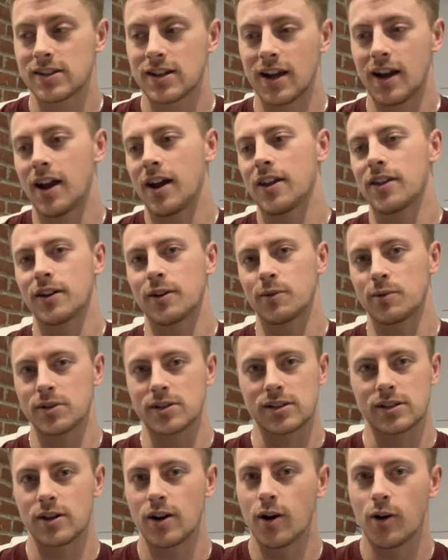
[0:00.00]
Uh, there
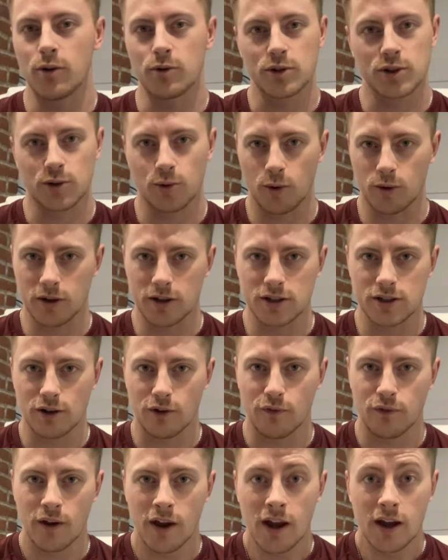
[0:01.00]
was no shortage
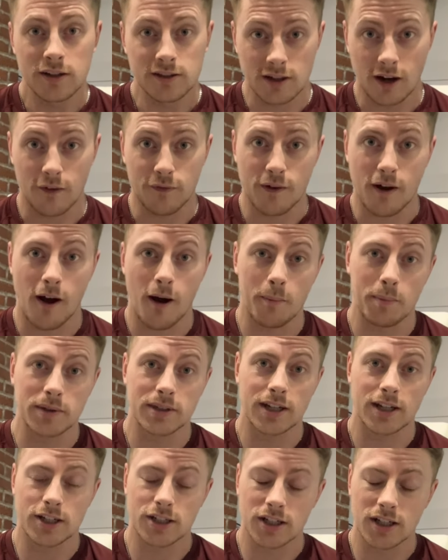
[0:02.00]
of tough
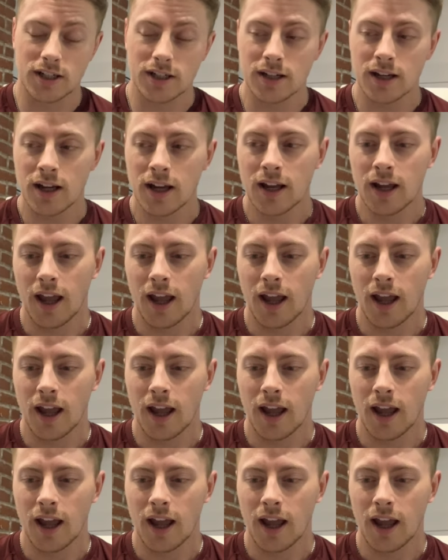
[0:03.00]
competition.